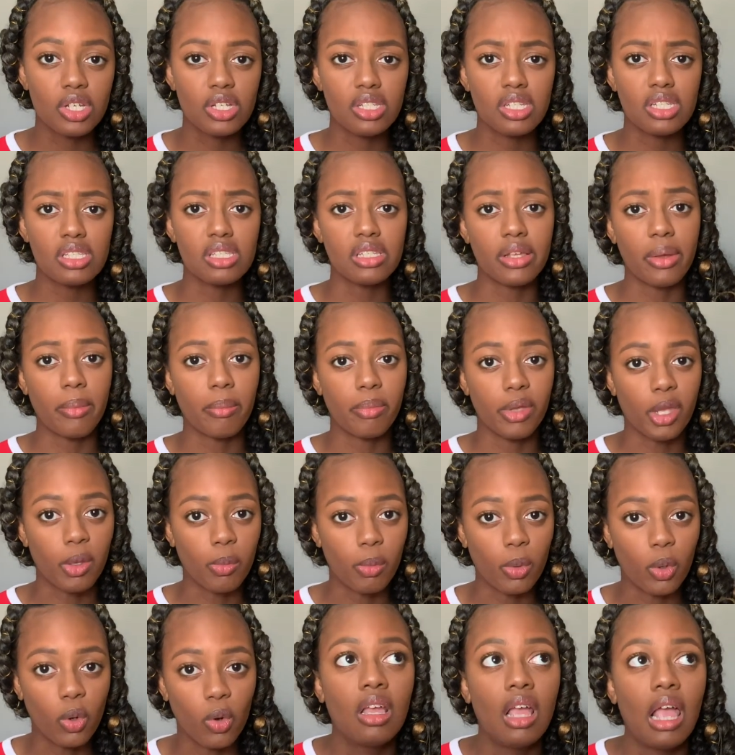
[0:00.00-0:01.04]
to some
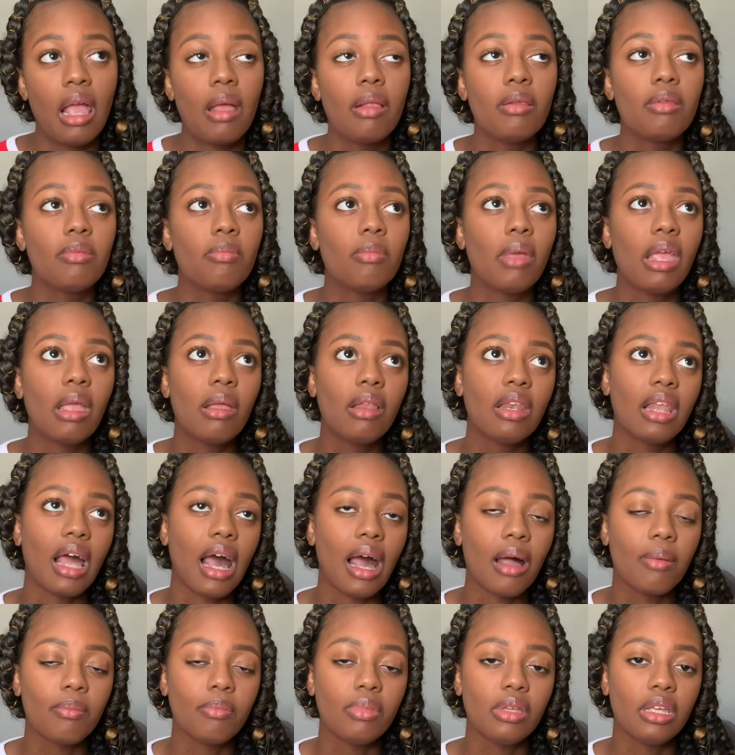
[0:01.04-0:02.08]
people and may
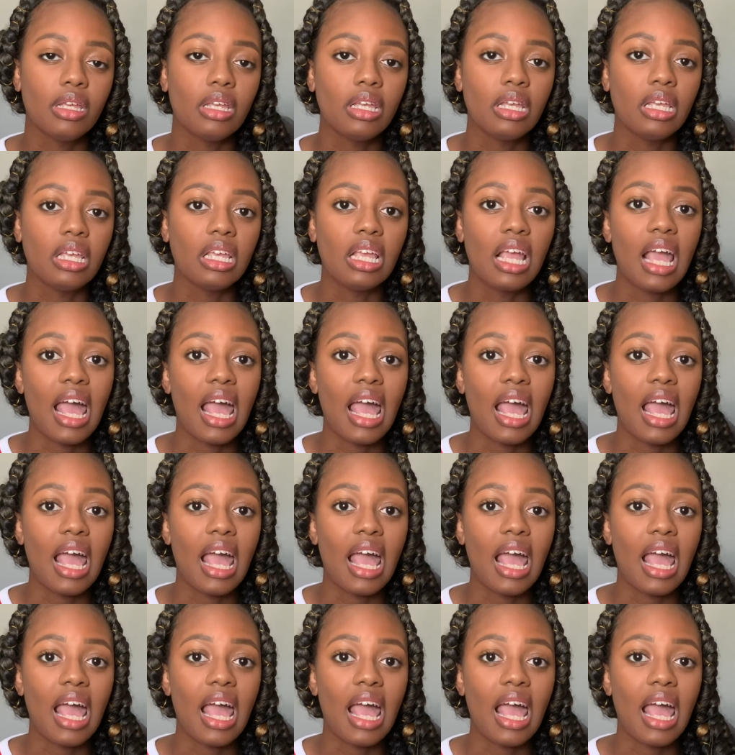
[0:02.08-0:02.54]
not be